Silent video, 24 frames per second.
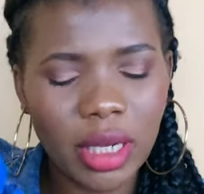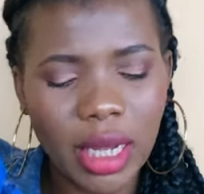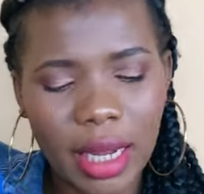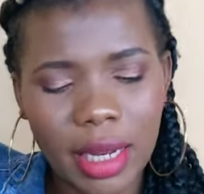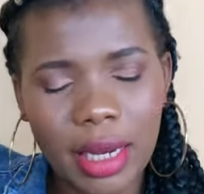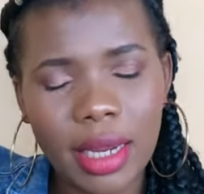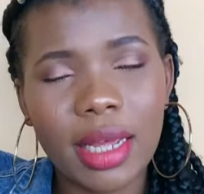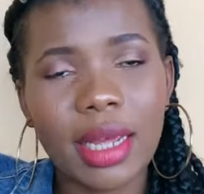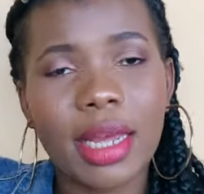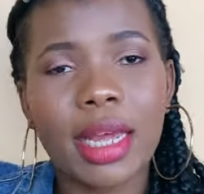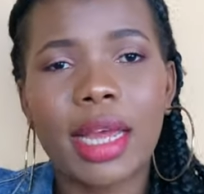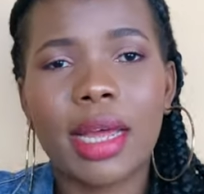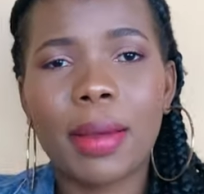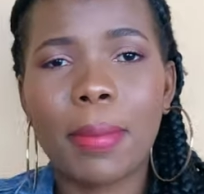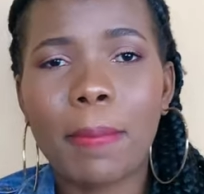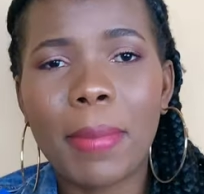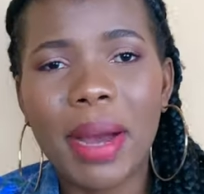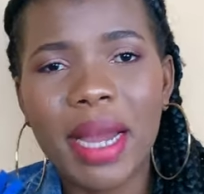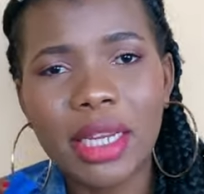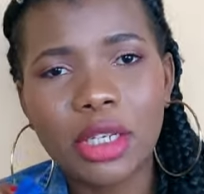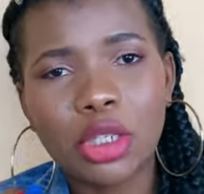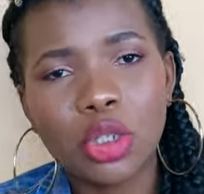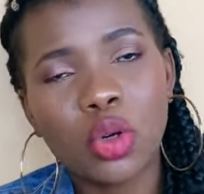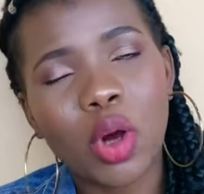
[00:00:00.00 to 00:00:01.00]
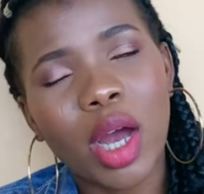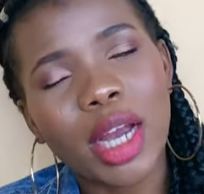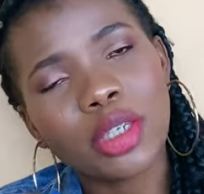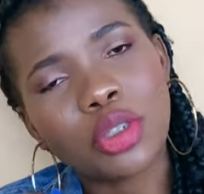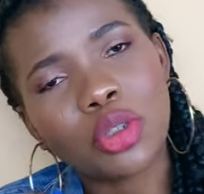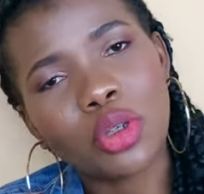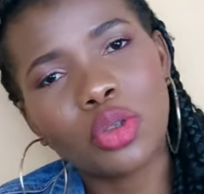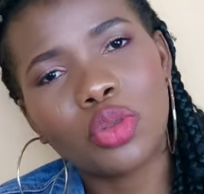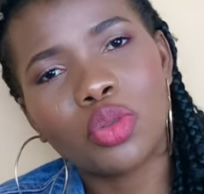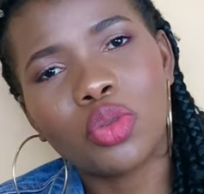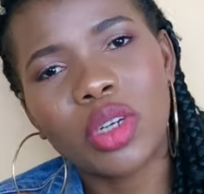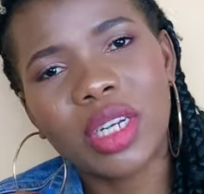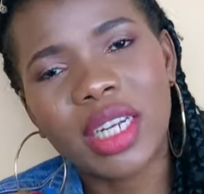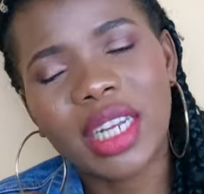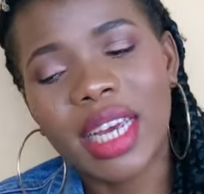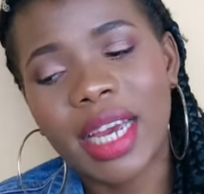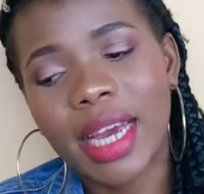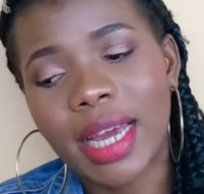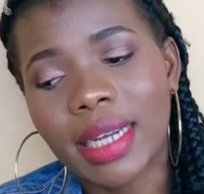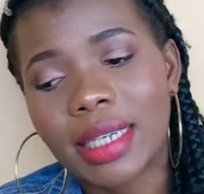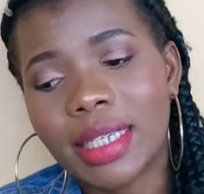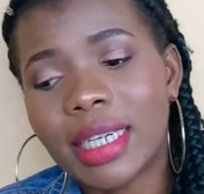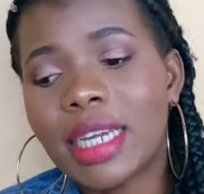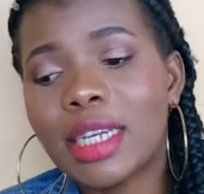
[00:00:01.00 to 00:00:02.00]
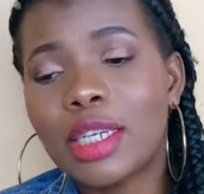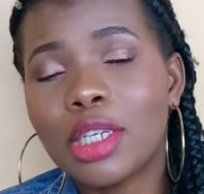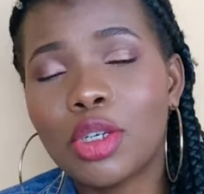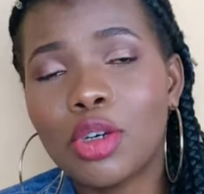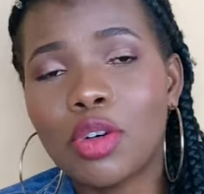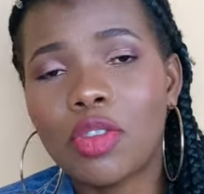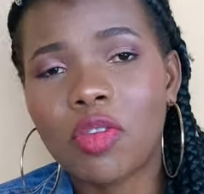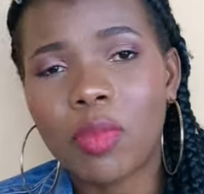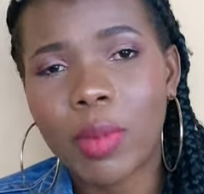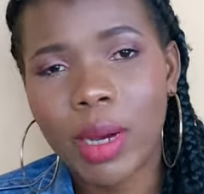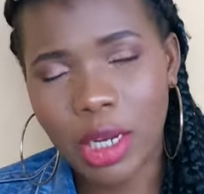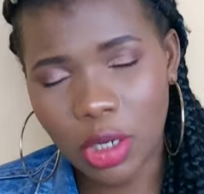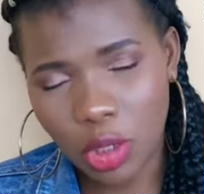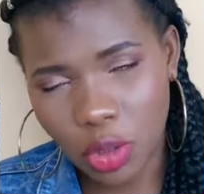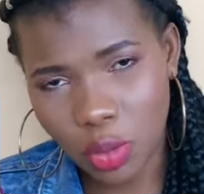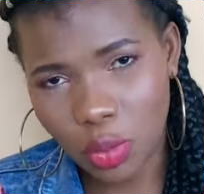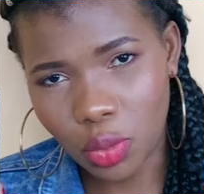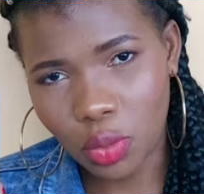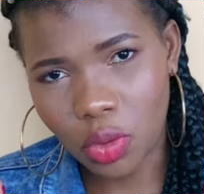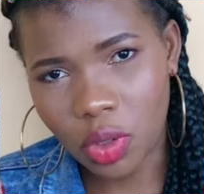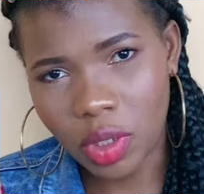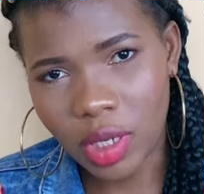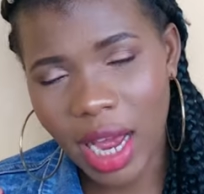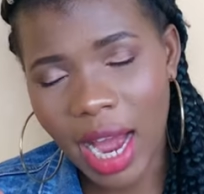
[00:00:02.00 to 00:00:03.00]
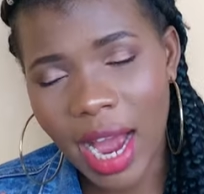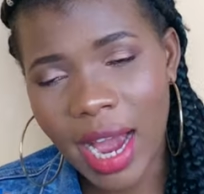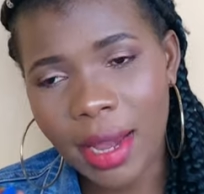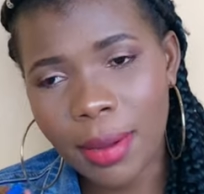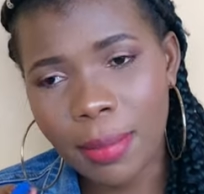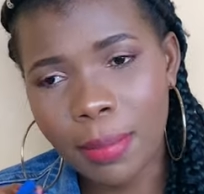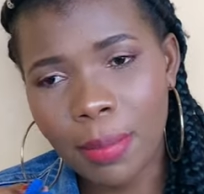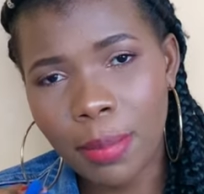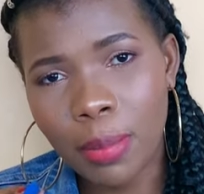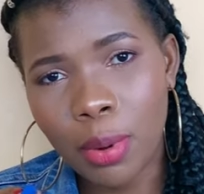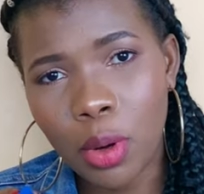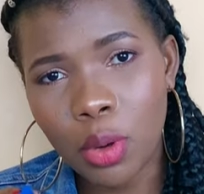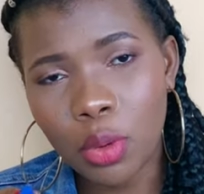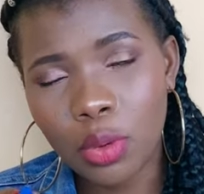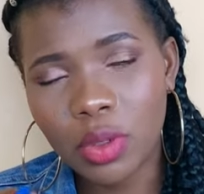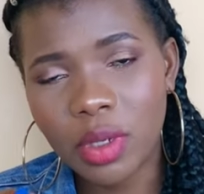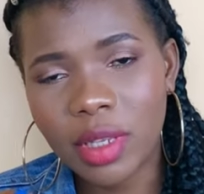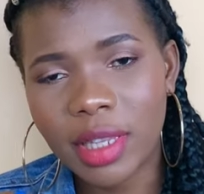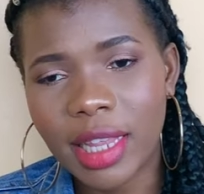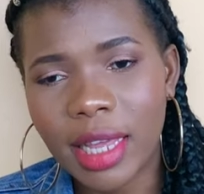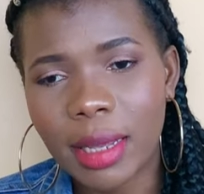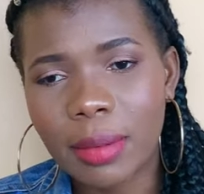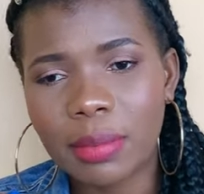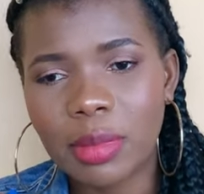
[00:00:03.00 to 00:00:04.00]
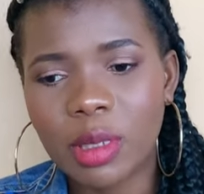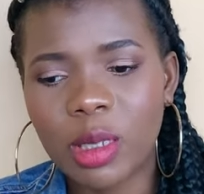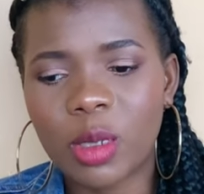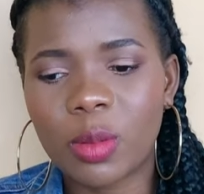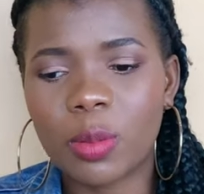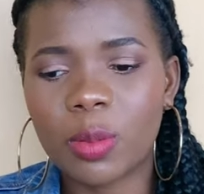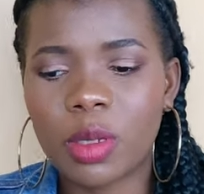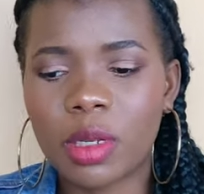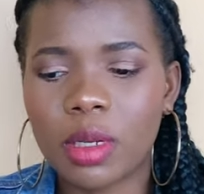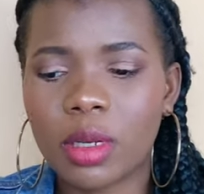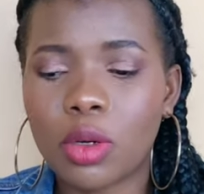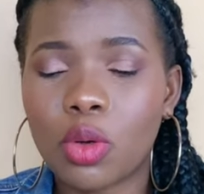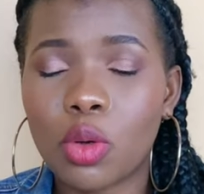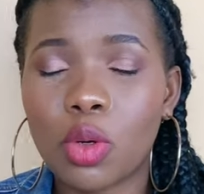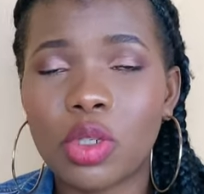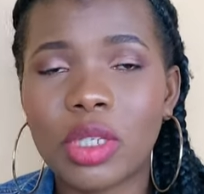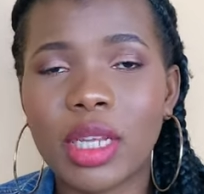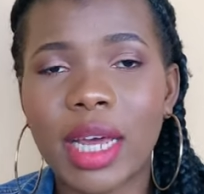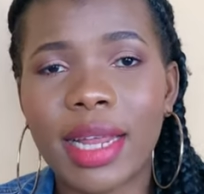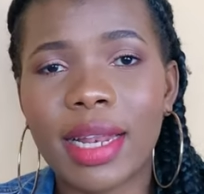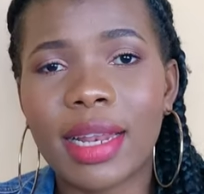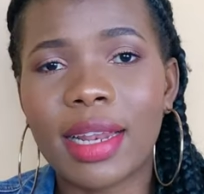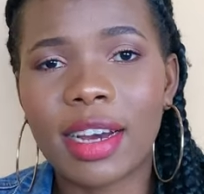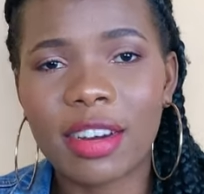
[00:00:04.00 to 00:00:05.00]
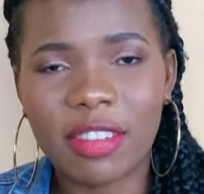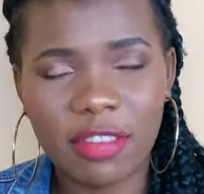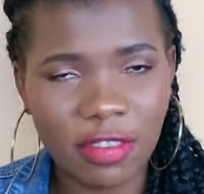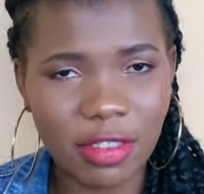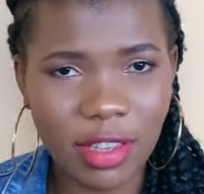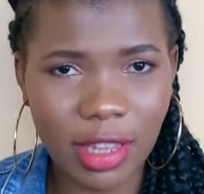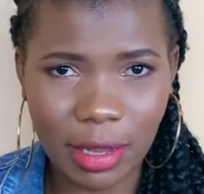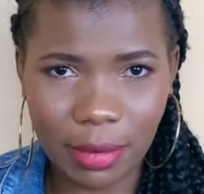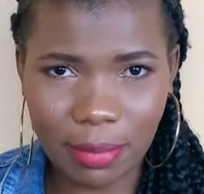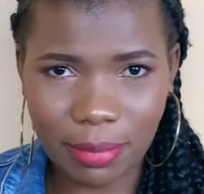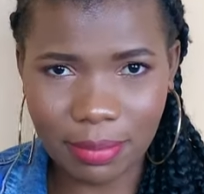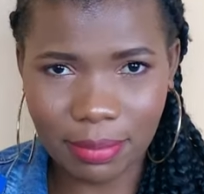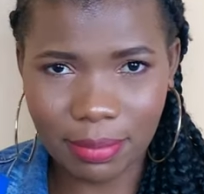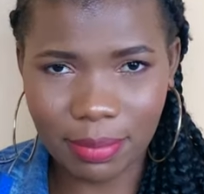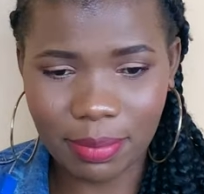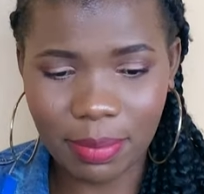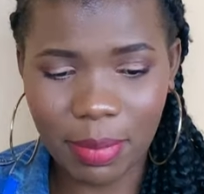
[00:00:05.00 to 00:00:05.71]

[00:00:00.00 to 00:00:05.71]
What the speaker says: hate, mind you, I don't really hate any of my shoes. I bought them simply because I loved them.